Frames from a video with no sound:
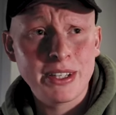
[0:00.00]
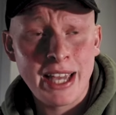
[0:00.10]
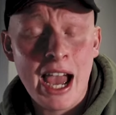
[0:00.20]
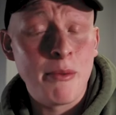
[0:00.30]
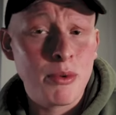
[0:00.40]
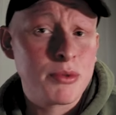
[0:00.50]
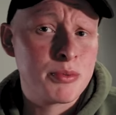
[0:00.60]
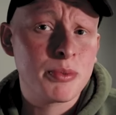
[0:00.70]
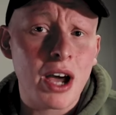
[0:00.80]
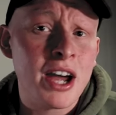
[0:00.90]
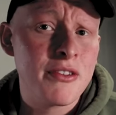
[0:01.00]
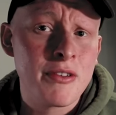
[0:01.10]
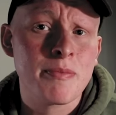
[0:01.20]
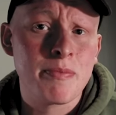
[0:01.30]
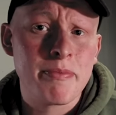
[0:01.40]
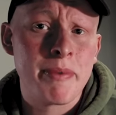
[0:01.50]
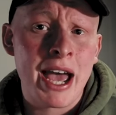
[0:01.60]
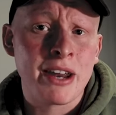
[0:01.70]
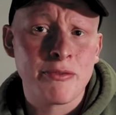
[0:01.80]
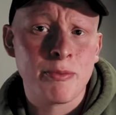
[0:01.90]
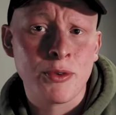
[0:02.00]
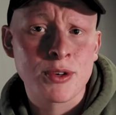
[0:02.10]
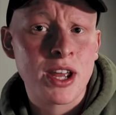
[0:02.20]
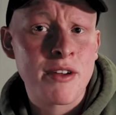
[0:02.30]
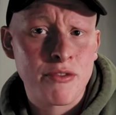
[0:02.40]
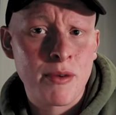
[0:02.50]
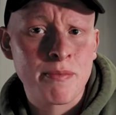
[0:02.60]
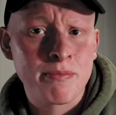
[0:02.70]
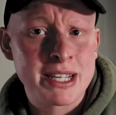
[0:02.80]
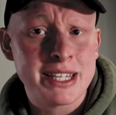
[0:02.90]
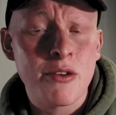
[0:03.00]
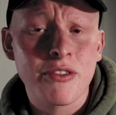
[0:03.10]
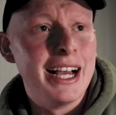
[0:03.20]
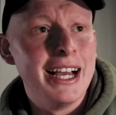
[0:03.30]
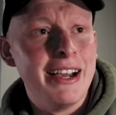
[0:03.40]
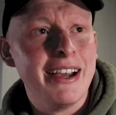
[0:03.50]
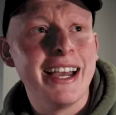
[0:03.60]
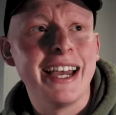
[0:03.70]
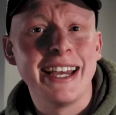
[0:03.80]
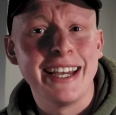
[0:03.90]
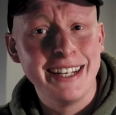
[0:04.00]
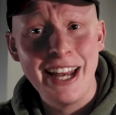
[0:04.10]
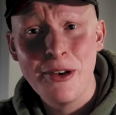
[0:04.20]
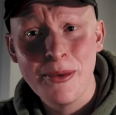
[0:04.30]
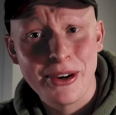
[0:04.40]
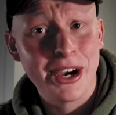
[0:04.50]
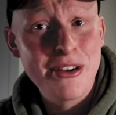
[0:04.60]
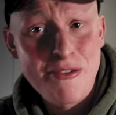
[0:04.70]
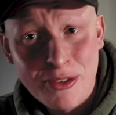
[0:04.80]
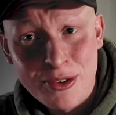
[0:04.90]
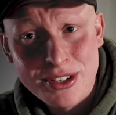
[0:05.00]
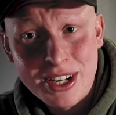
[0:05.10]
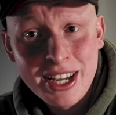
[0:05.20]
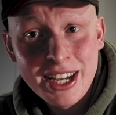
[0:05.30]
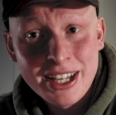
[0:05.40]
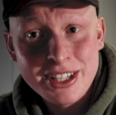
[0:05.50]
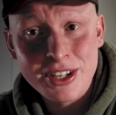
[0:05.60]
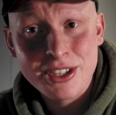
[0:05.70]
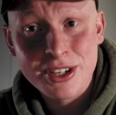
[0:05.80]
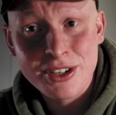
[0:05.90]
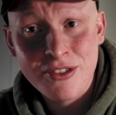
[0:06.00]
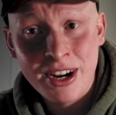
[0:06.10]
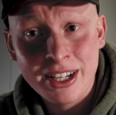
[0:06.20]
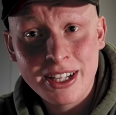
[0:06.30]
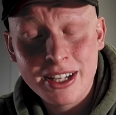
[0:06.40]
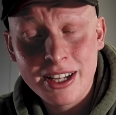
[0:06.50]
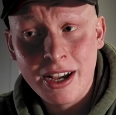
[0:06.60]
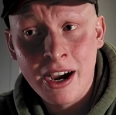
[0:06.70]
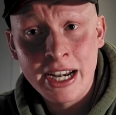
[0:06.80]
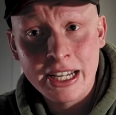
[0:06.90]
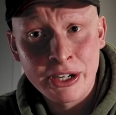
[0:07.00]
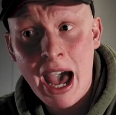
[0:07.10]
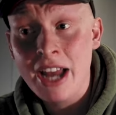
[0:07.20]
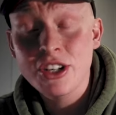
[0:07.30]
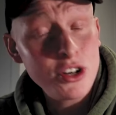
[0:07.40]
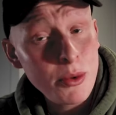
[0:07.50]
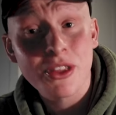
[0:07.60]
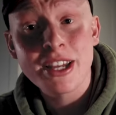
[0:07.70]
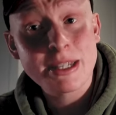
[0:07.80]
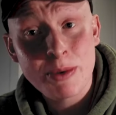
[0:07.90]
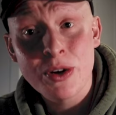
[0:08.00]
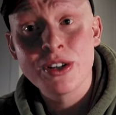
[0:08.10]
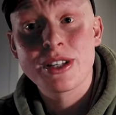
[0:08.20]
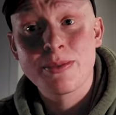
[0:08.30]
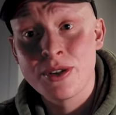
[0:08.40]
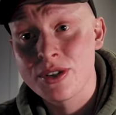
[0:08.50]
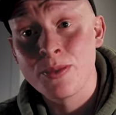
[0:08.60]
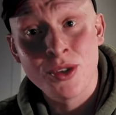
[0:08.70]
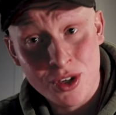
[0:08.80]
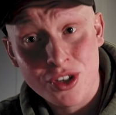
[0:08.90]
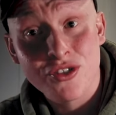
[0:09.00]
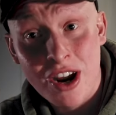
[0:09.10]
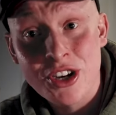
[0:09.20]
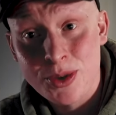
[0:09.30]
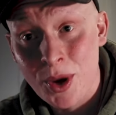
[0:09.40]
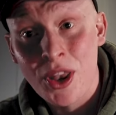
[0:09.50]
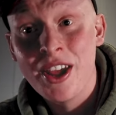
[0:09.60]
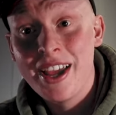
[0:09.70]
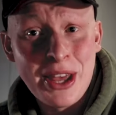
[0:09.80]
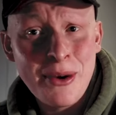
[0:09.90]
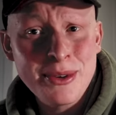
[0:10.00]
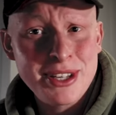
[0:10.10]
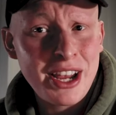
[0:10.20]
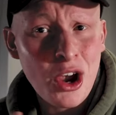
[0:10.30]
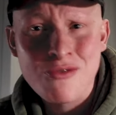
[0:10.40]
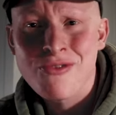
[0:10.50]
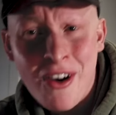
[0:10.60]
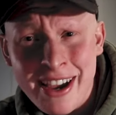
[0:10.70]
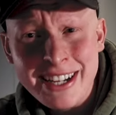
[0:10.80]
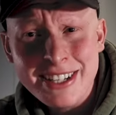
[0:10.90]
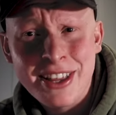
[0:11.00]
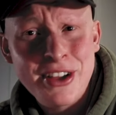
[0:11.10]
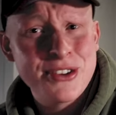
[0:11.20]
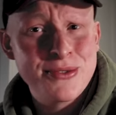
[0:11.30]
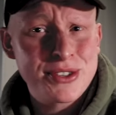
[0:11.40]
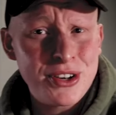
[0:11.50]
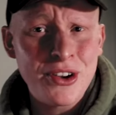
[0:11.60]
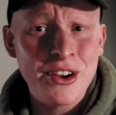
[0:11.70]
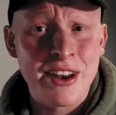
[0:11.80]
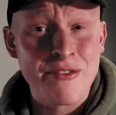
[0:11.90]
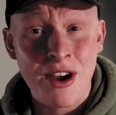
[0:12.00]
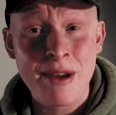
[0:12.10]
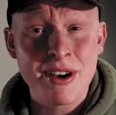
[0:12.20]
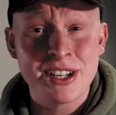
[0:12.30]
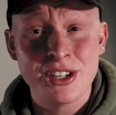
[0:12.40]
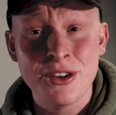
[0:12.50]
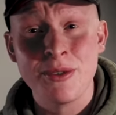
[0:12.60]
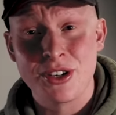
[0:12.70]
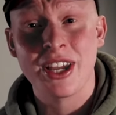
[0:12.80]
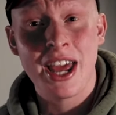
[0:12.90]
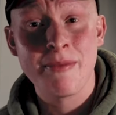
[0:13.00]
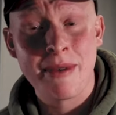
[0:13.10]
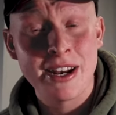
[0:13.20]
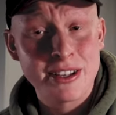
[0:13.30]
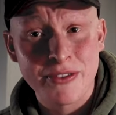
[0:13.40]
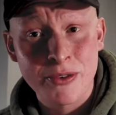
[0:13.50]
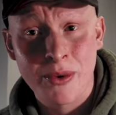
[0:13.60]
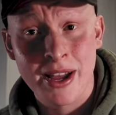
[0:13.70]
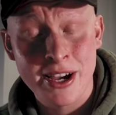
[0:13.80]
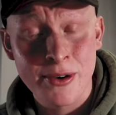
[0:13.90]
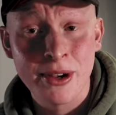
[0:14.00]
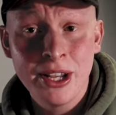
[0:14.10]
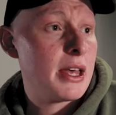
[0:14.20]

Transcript: Yeah, was kind of a bad foresight from myself. Uh, and then we were kind of forced to, to drink Heineken. And do you know what? The experience was was a strange one. There was like a ride that you stood on and it vibrated you, which again made us feel quite ill.